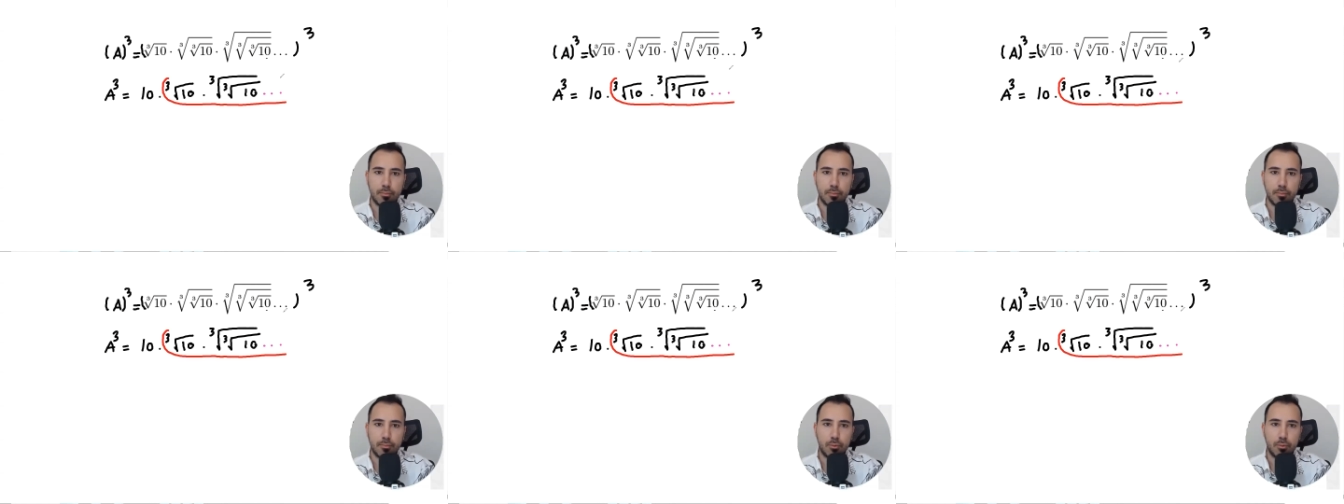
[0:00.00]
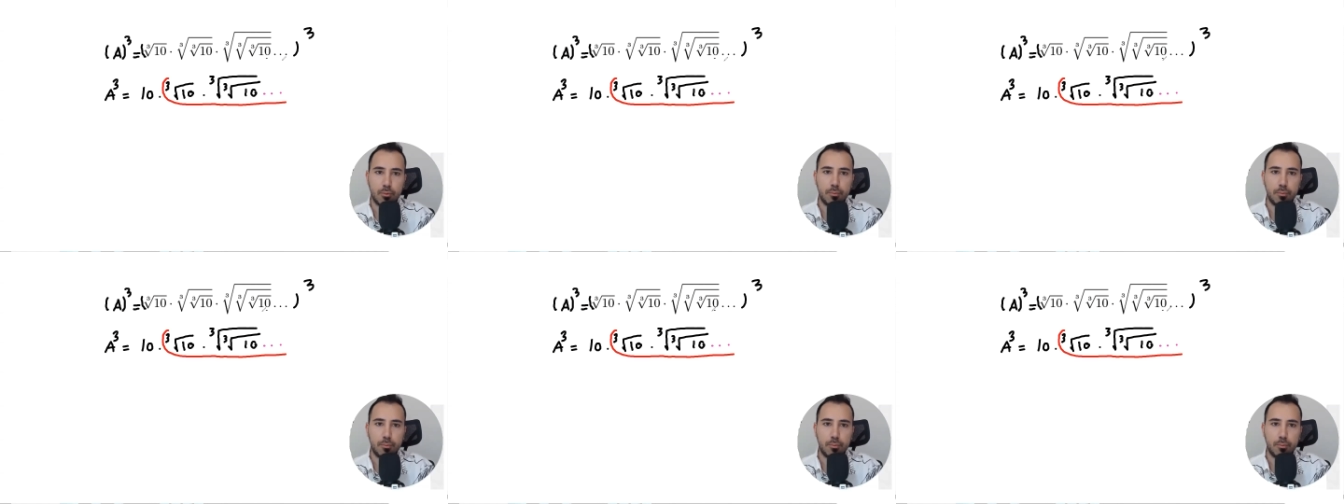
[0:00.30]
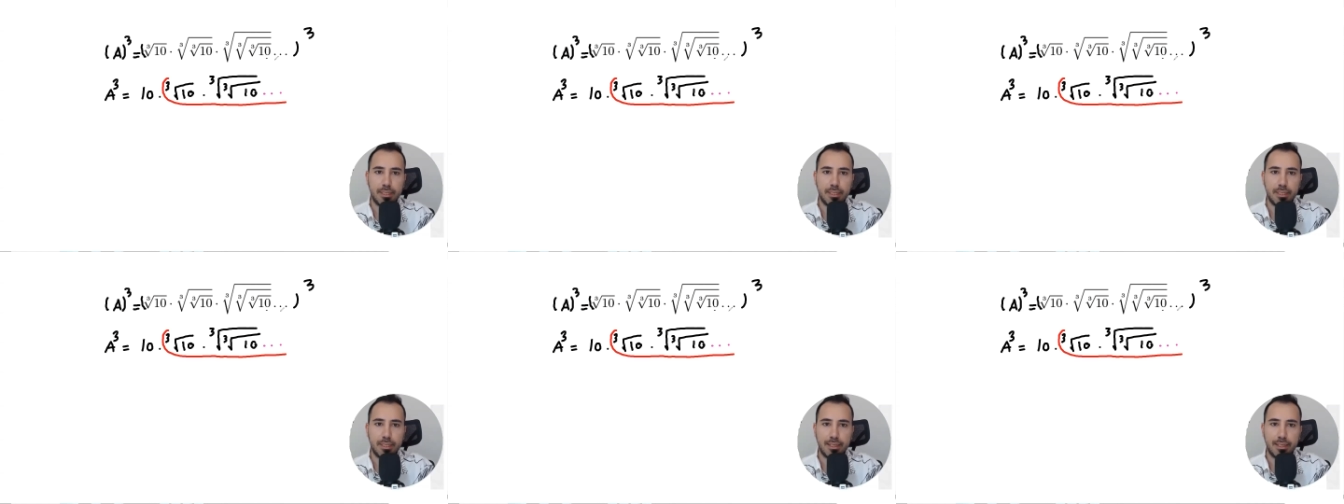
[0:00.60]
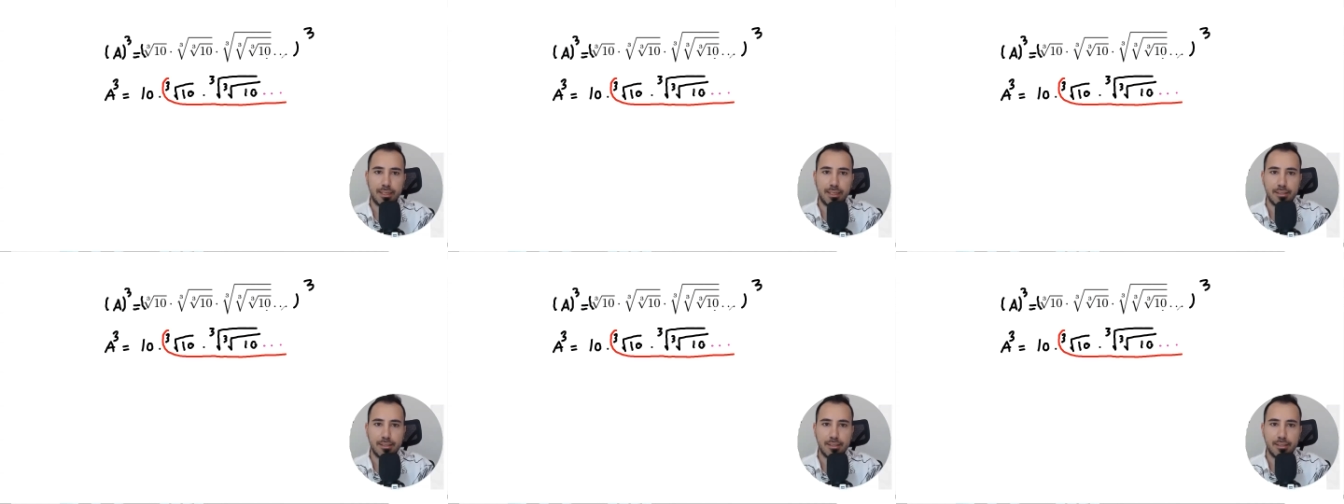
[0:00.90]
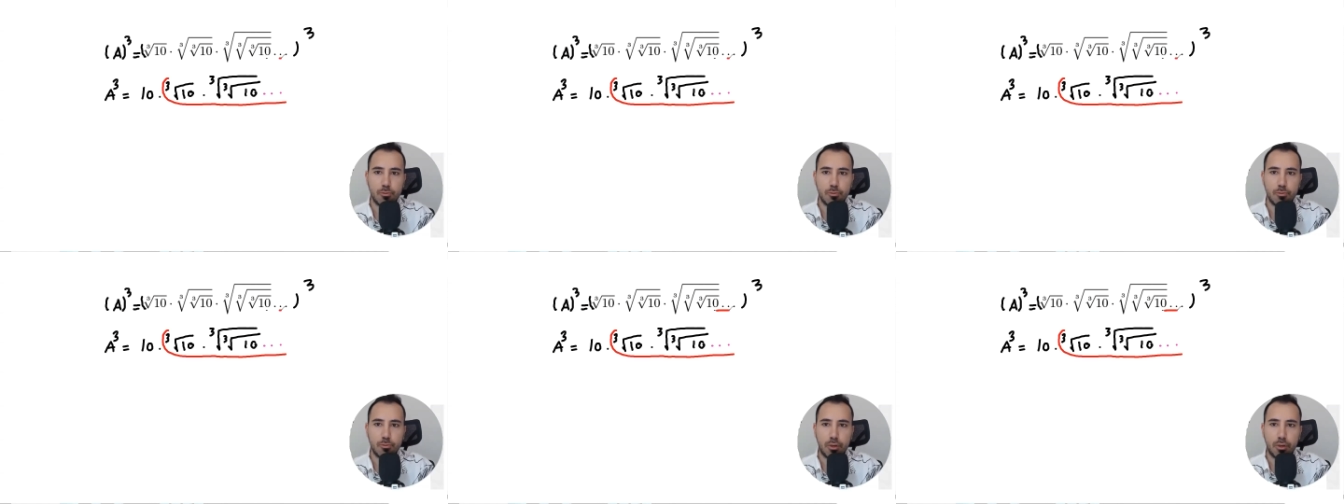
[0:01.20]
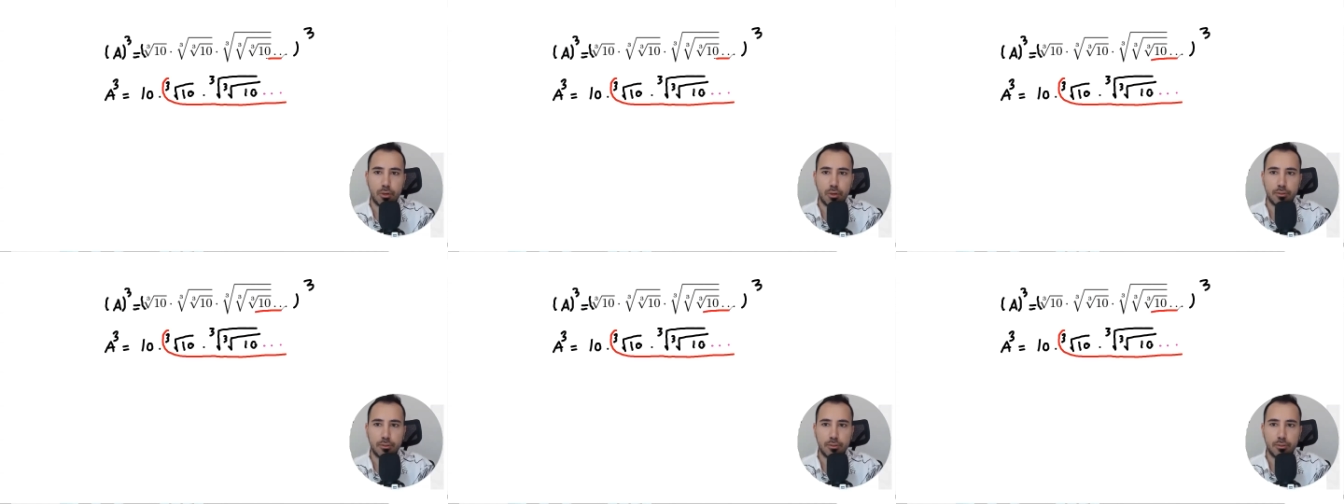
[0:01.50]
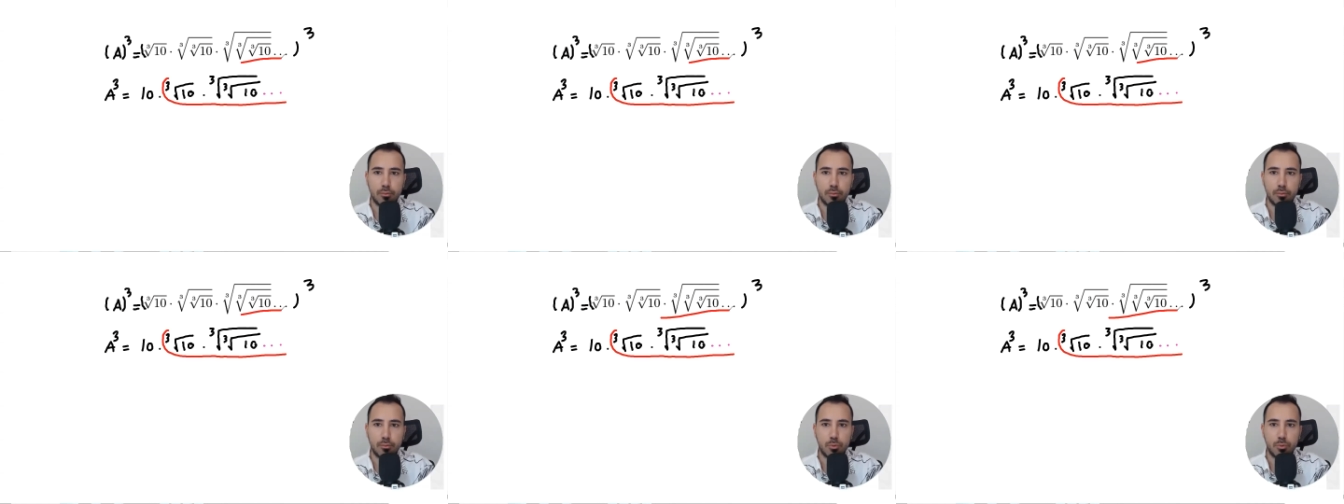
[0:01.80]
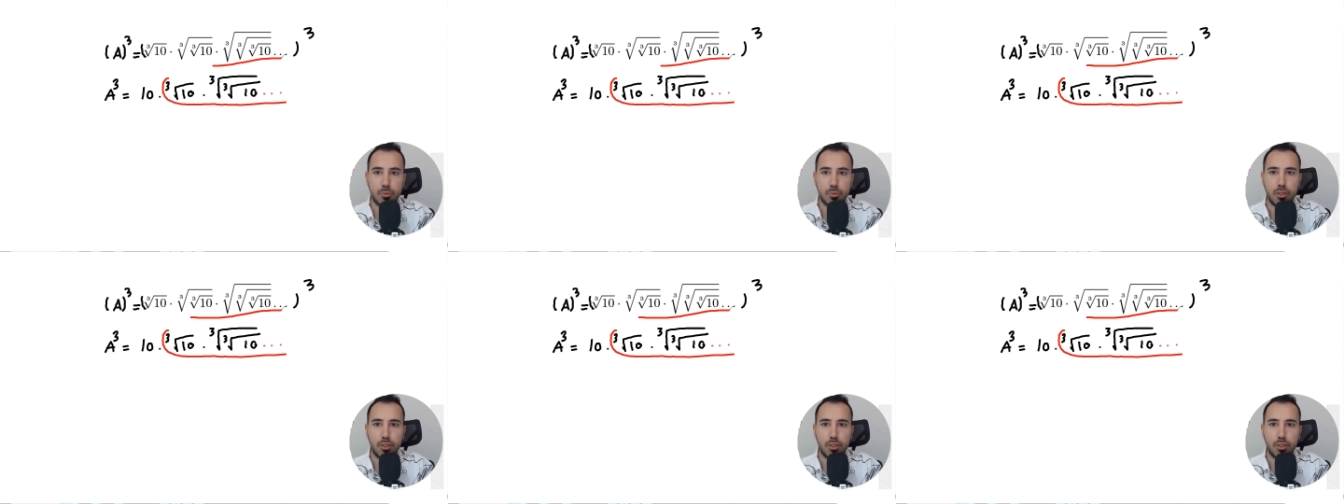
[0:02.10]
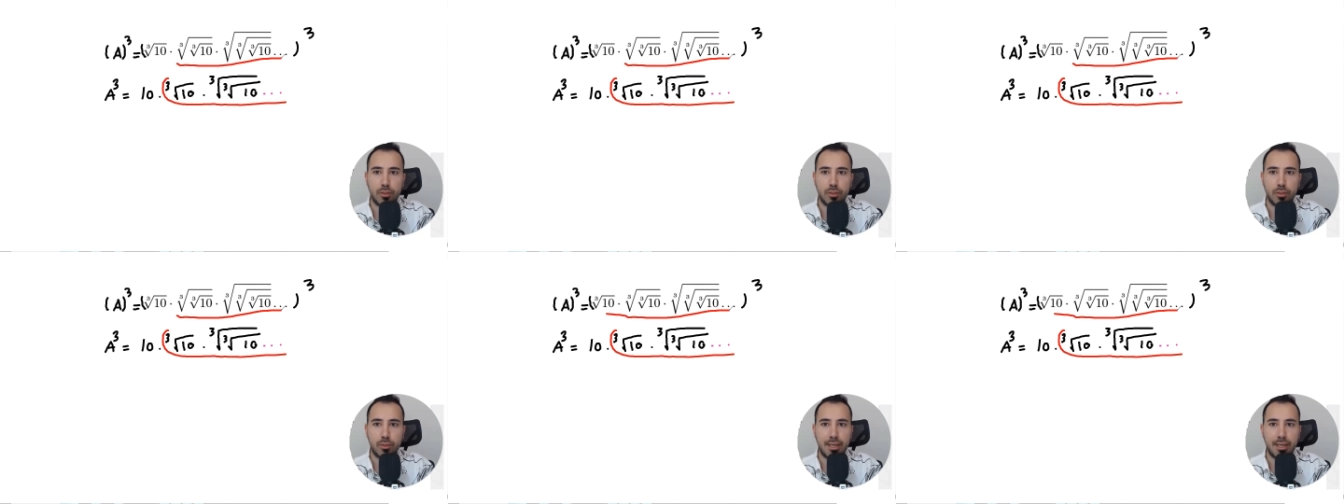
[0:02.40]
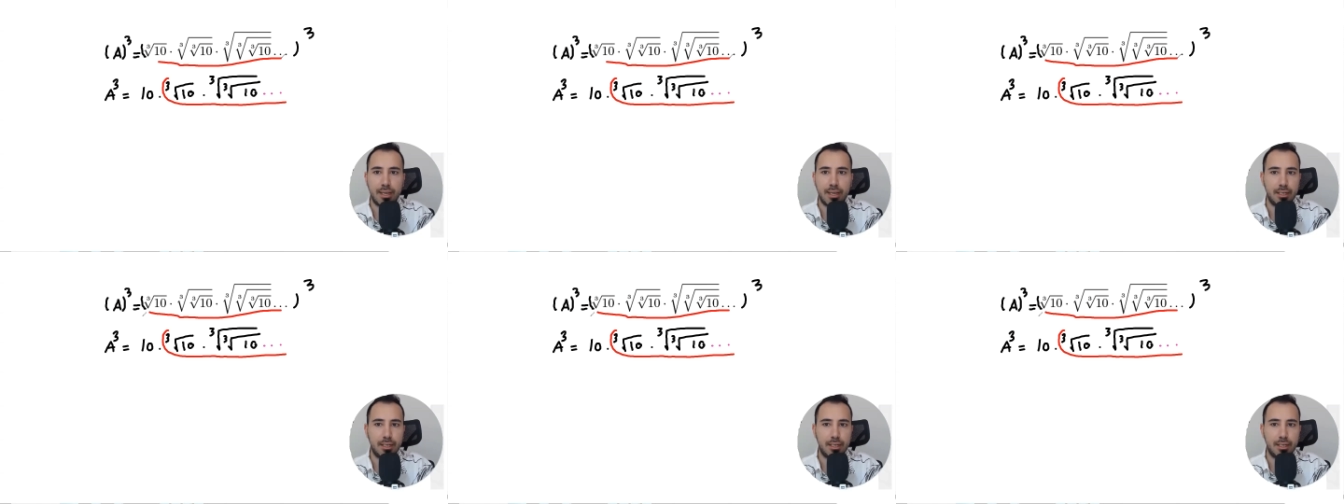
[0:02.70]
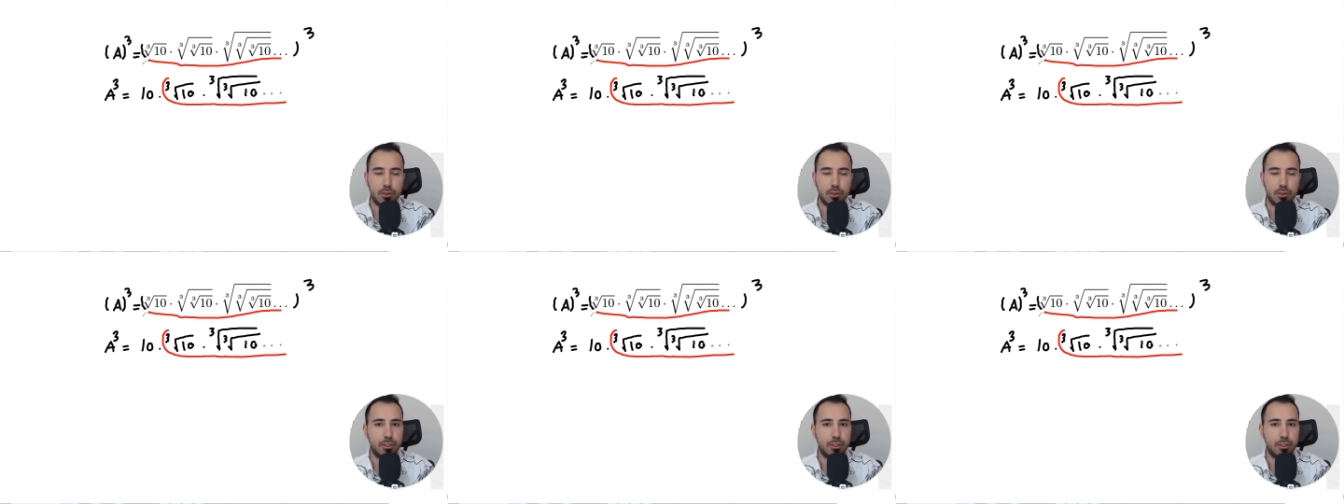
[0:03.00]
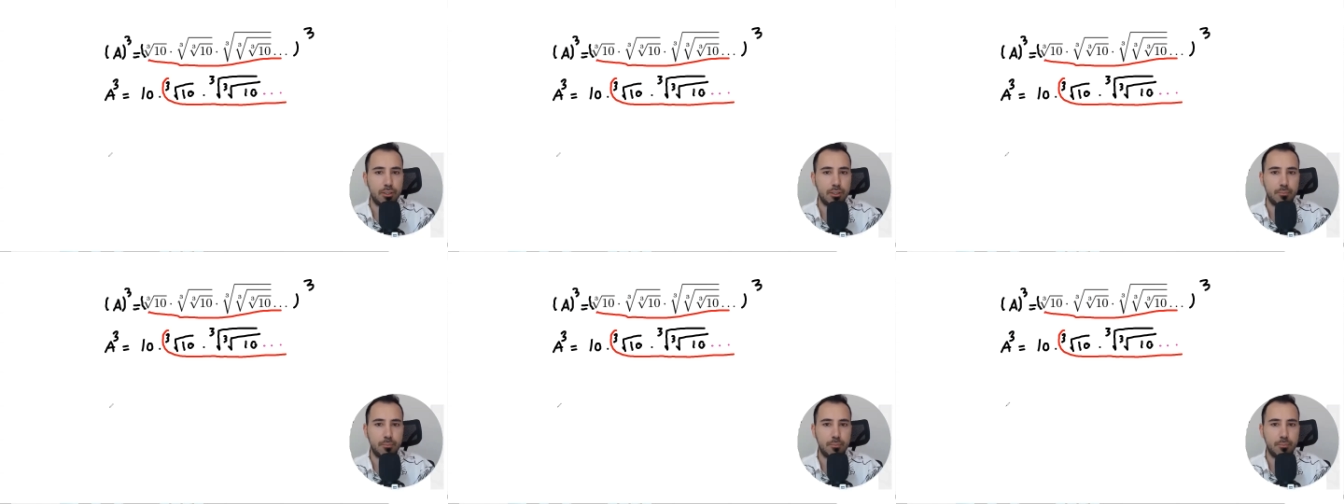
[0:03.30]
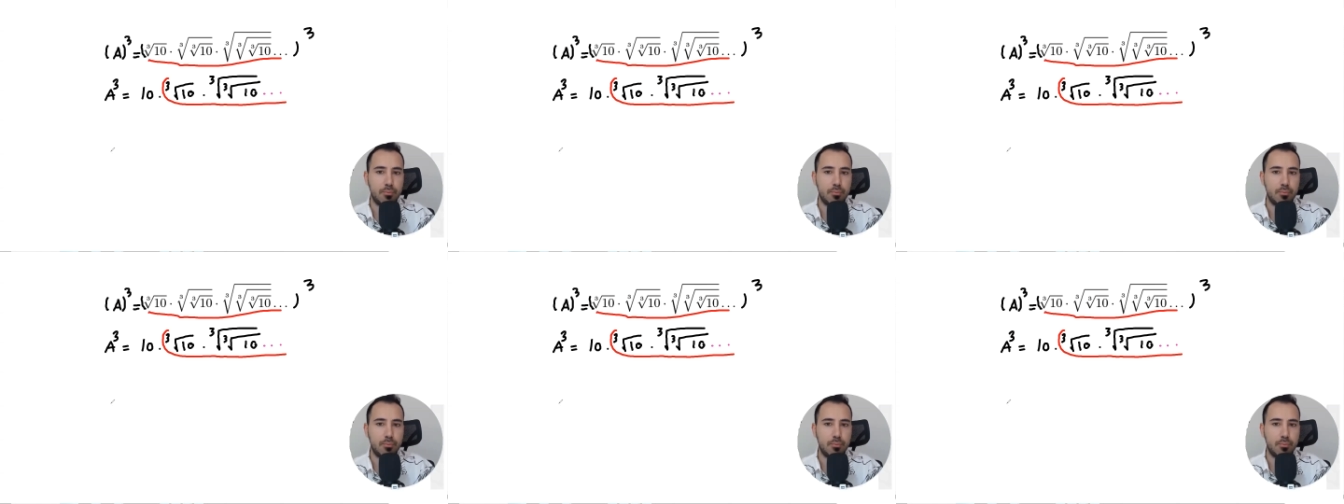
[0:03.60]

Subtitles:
will be again this part, which we called A earlier.